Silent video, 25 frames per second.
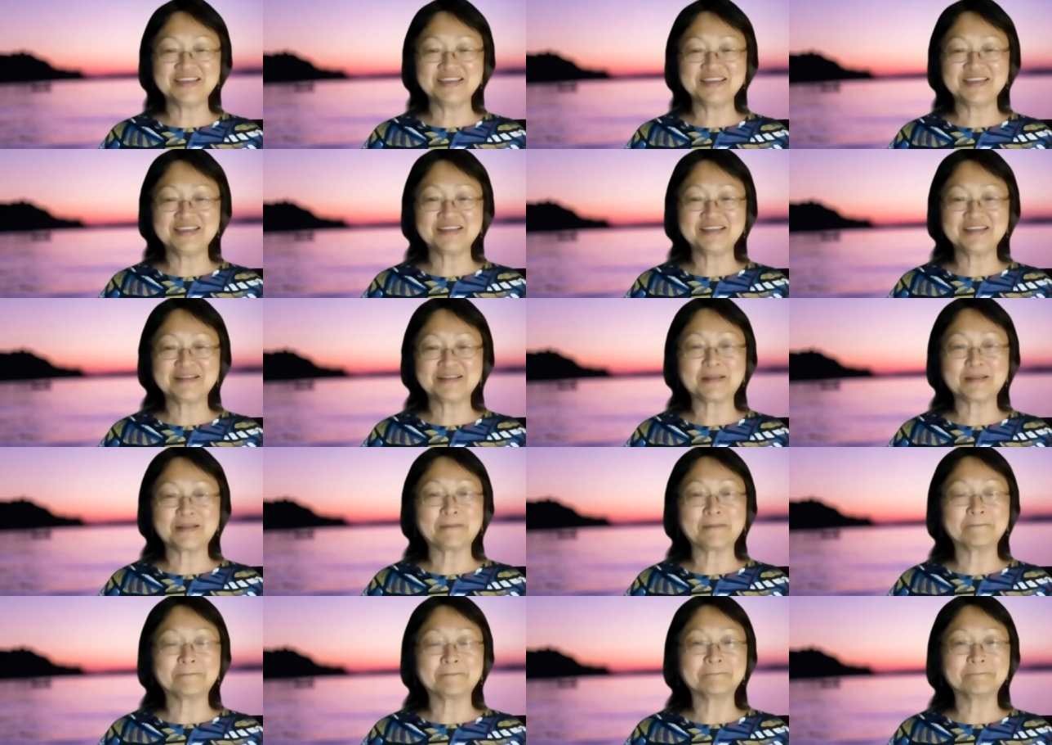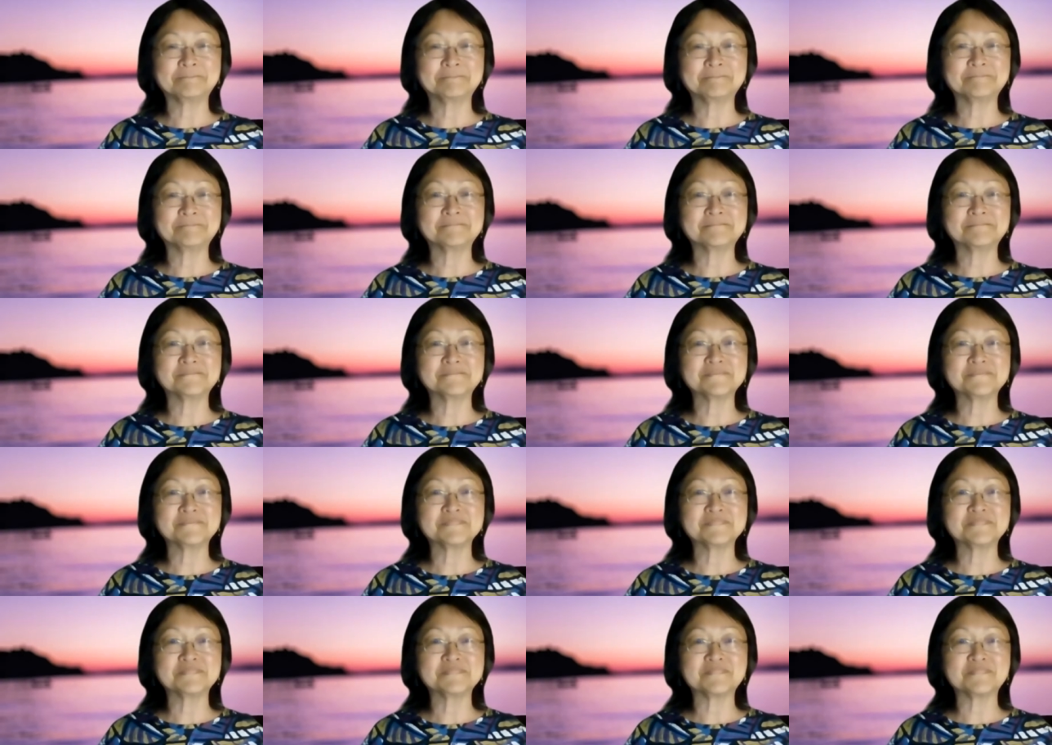Standard,
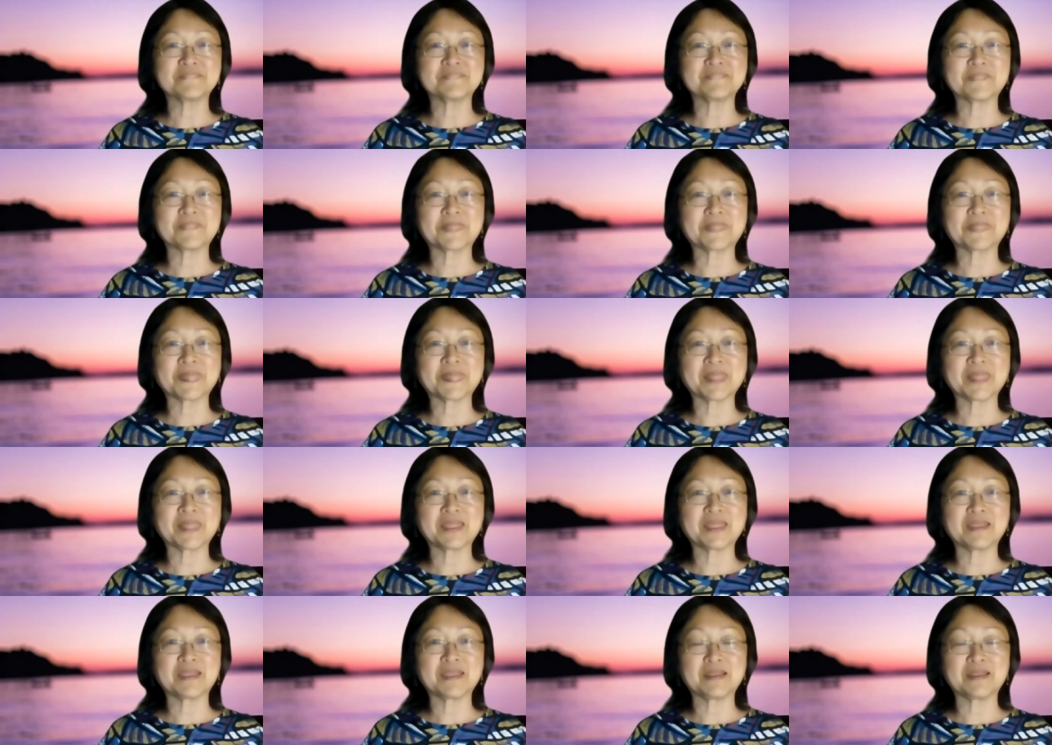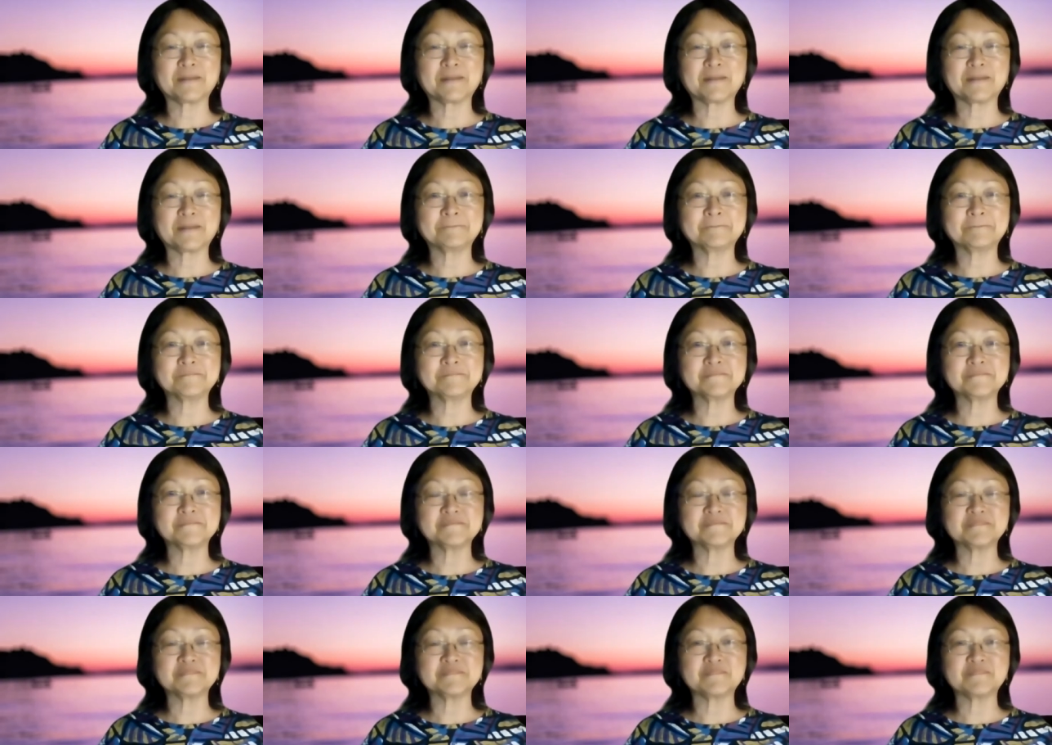so I do
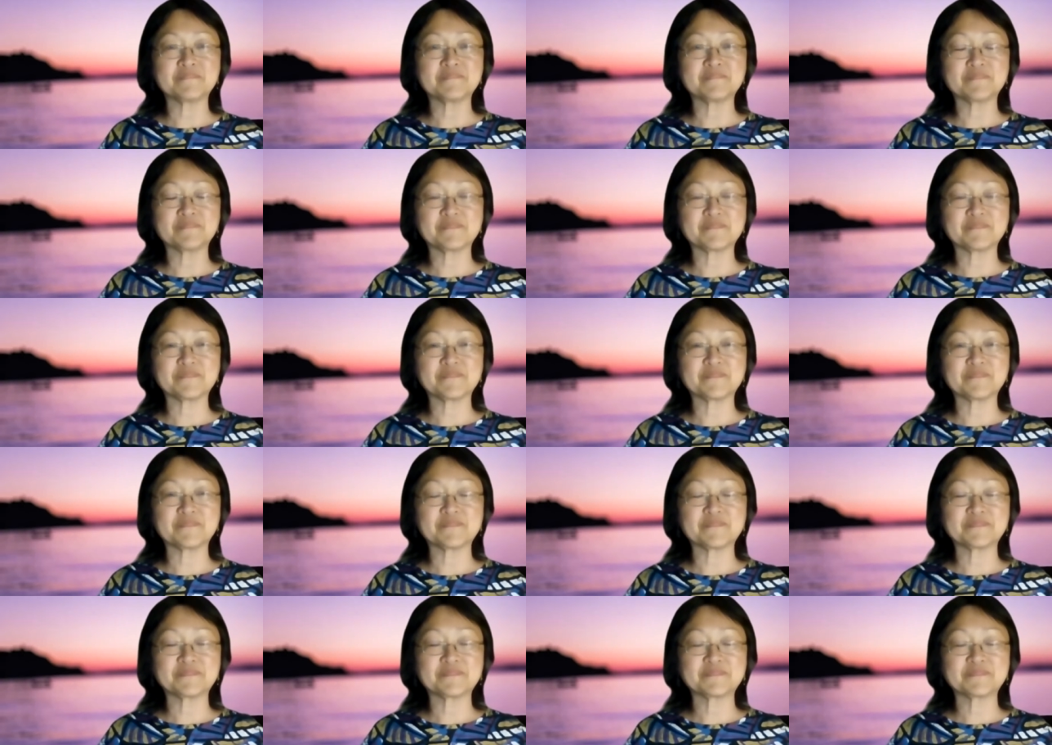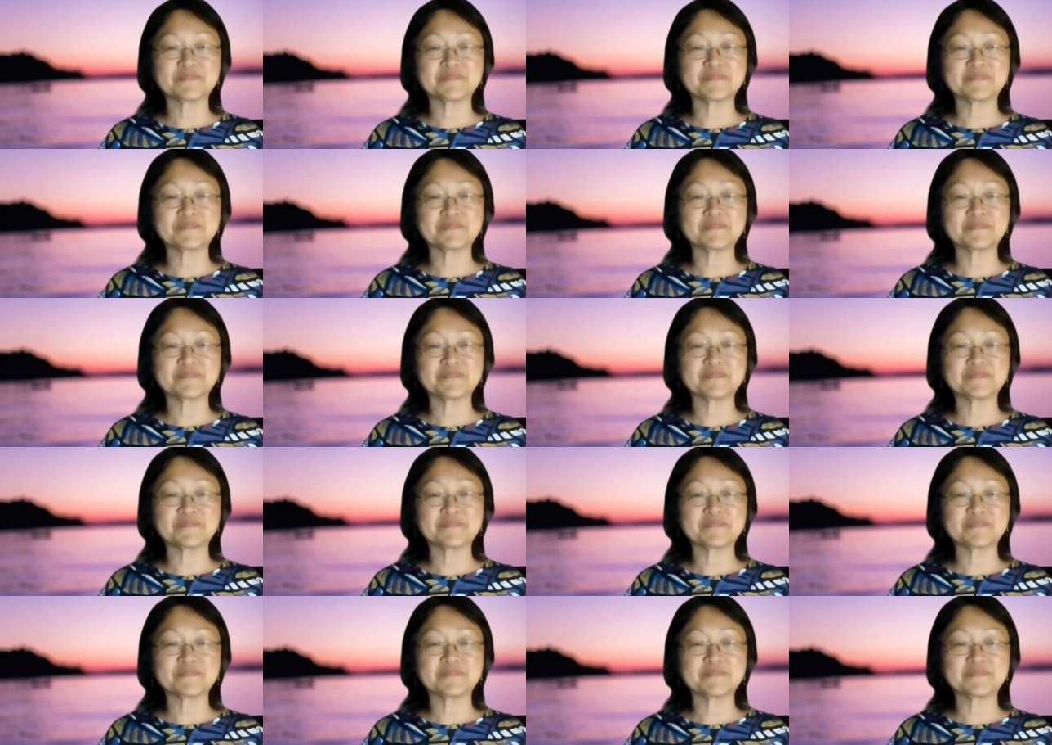counterclockwise, right?